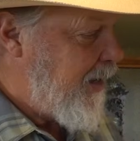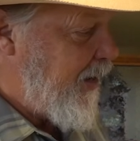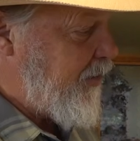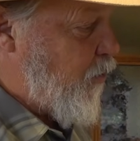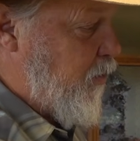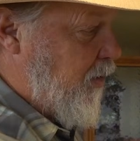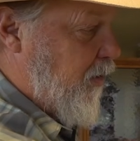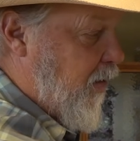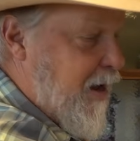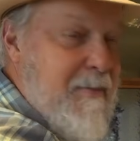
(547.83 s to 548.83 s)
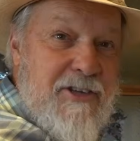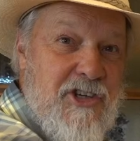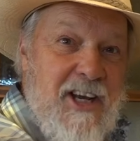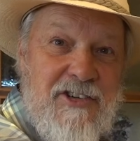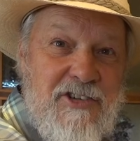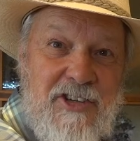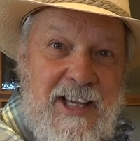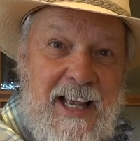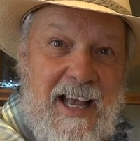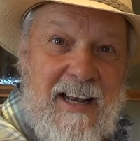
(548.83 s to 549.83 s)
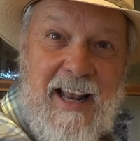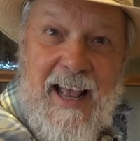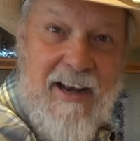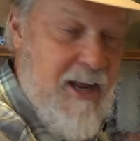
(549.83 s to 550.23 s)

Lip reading: and the climate changes again and